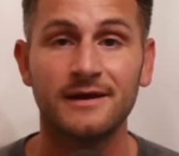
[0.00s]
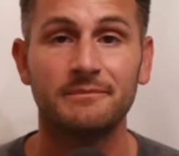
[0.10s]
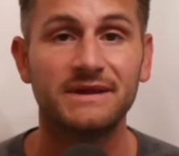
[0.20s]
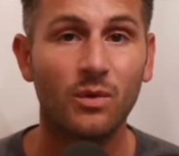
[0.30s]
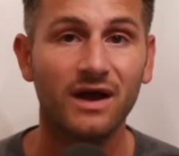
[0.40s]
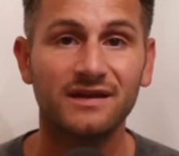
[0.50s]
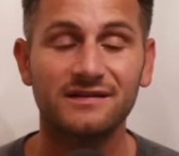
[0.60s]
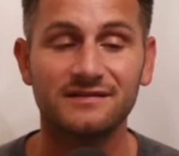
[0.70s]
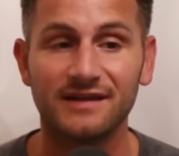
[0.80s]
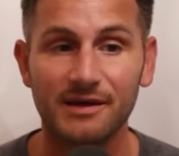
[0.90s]

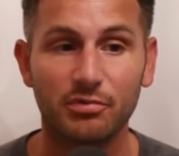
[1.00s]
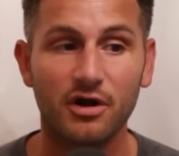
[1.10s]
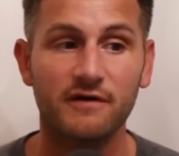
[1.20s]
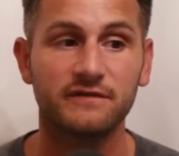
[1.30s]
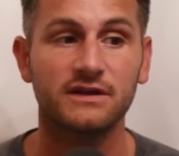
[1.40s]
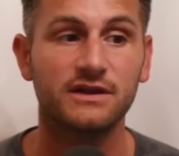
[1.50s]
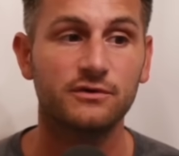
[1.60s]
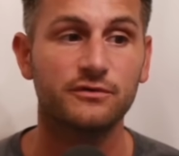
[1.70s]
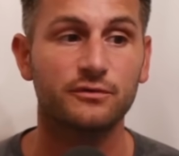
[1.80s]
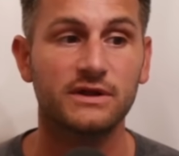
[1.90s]
BYD net profit in
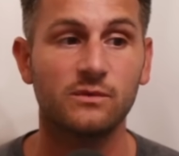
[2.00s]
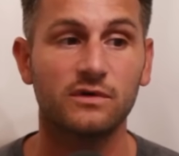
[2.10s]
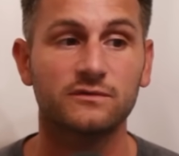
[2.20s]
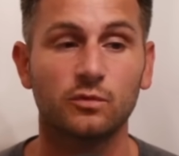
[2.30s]
Q3 was